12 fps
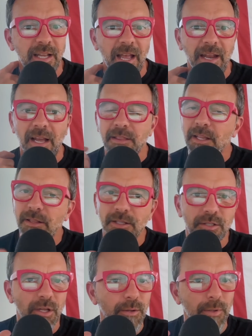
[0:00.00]
And I think this
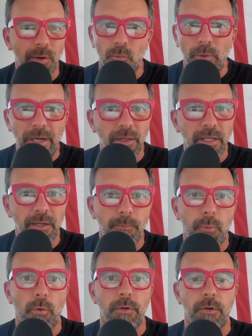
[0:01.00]
is going to be a really
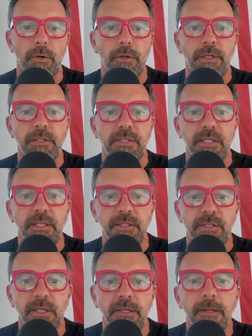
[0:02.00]
important earnings
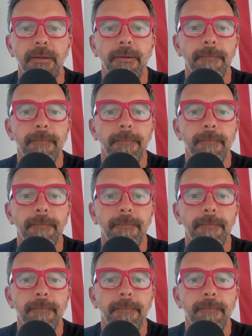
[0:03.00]
season